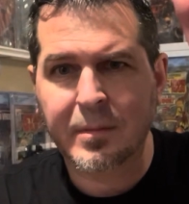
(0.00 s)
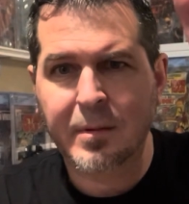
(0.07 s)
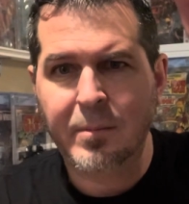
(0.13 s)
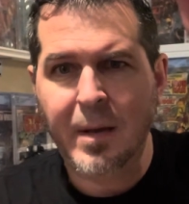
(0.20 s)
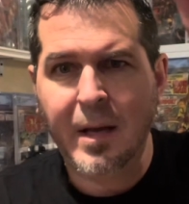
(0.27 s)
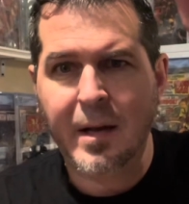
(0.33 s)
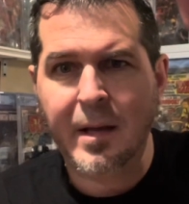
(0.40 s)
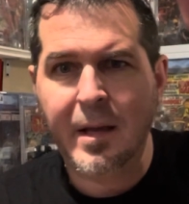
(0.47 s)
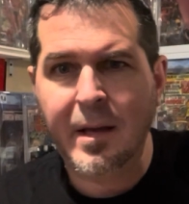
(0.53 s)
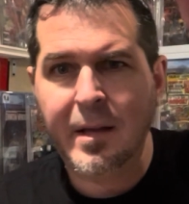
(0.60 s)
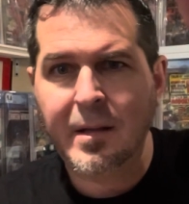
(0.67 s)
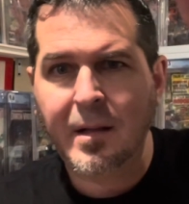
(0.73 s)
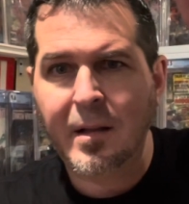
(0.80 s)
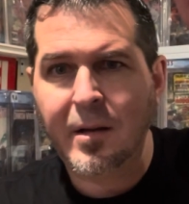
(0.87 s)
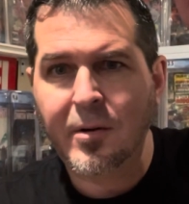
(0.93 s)
man, I can't get
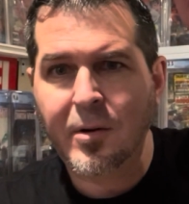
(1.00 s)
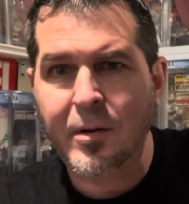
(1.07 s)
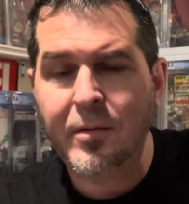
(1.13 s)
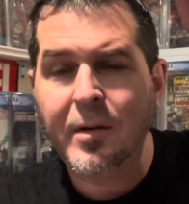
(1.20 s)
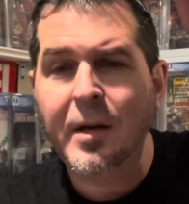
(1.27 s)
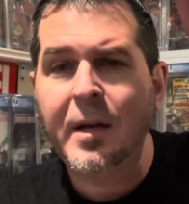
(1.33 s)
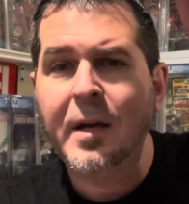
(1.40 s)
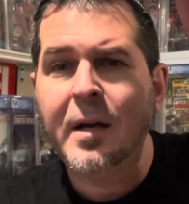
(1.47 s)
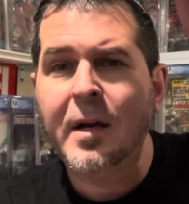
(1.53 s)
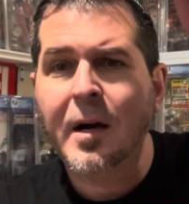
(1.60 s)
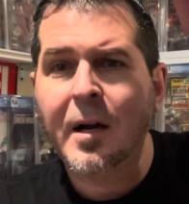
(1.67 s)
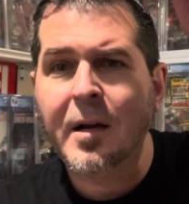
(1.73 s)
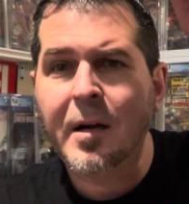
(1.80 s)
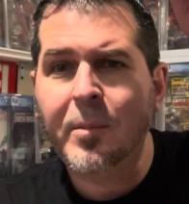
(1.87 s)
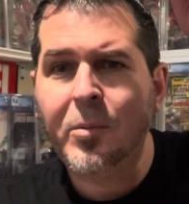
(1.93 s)
the glare off, a
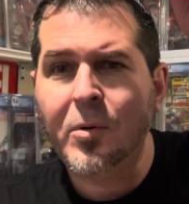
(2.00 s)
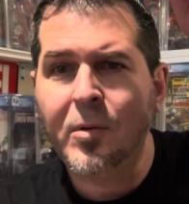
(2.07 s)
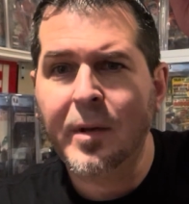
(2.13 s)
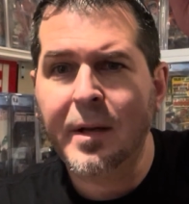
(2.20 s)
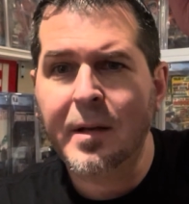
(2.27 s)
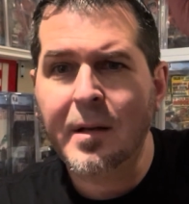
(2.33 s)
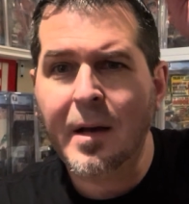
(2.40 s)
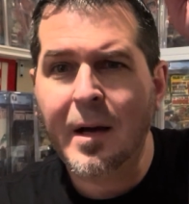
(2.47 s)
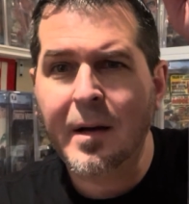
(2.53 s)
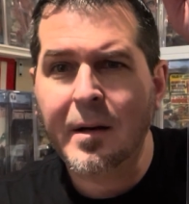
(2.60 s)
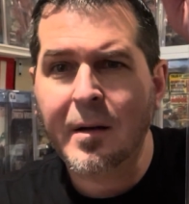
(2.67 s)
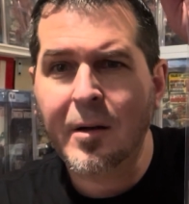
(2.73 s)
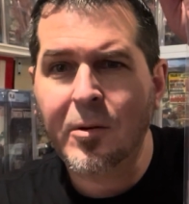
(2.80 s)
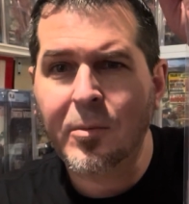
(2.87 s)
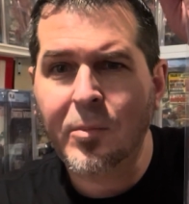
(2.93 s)
couple like
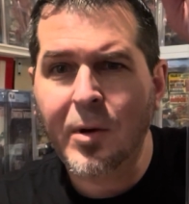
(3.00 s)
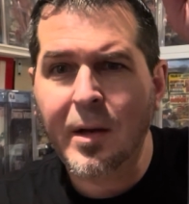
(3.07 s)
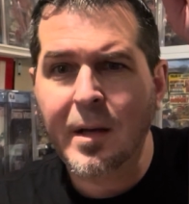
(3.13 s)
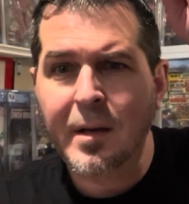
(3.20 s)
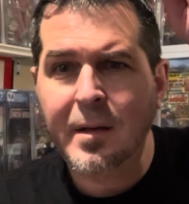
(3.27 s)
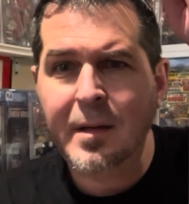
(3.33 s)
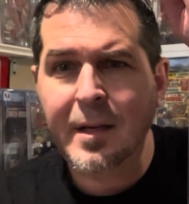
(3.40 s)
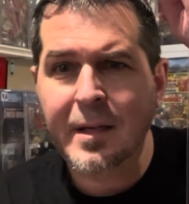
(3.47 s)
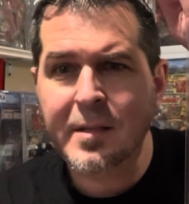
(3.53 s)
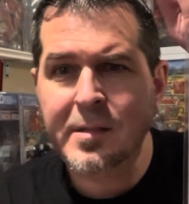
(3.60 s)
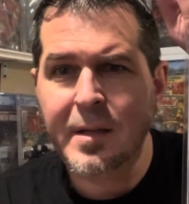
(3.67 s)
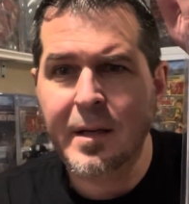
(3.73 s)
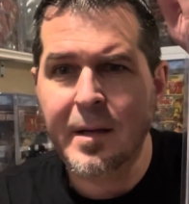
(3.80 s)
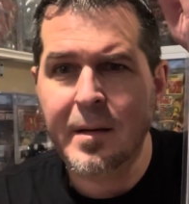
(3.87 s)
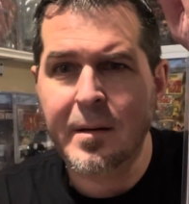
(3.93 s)
non-color breaking ticks
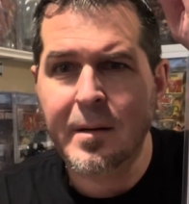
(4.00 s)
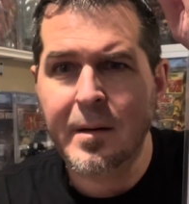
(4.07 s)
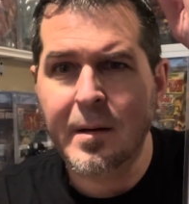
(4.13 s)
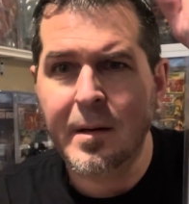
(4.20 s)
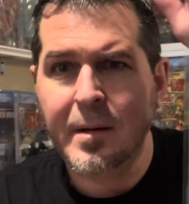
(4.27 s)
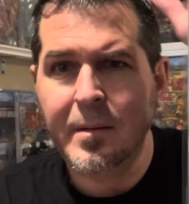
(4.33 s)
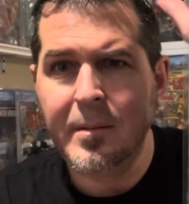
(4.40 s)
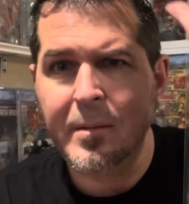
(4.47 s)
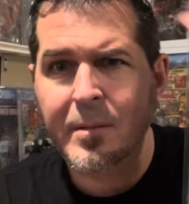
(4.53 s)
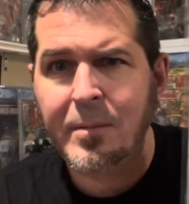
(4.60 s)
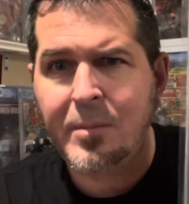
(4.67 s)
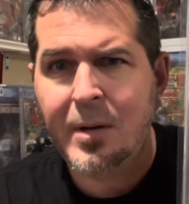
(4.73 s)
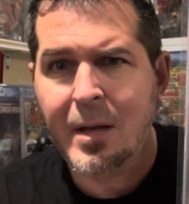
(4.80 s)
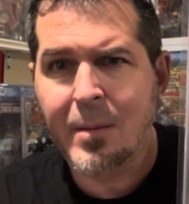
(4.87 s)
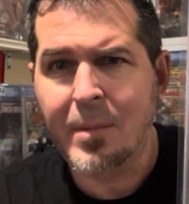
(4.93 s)
in it.
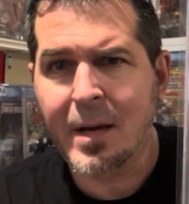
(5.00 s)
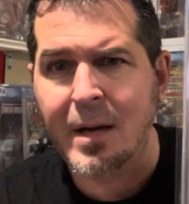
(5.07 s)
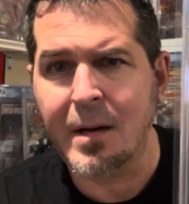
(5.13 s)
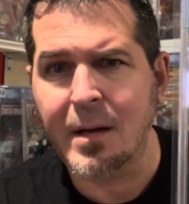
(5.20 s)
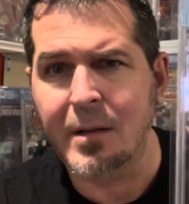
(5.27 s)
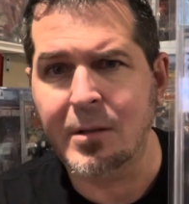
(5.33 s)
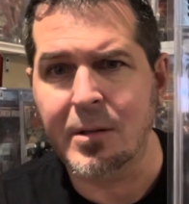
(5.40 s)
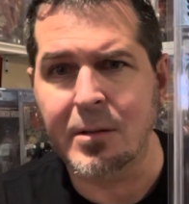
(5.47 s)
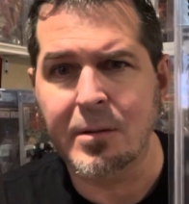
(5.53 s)
But it came back a 9.2.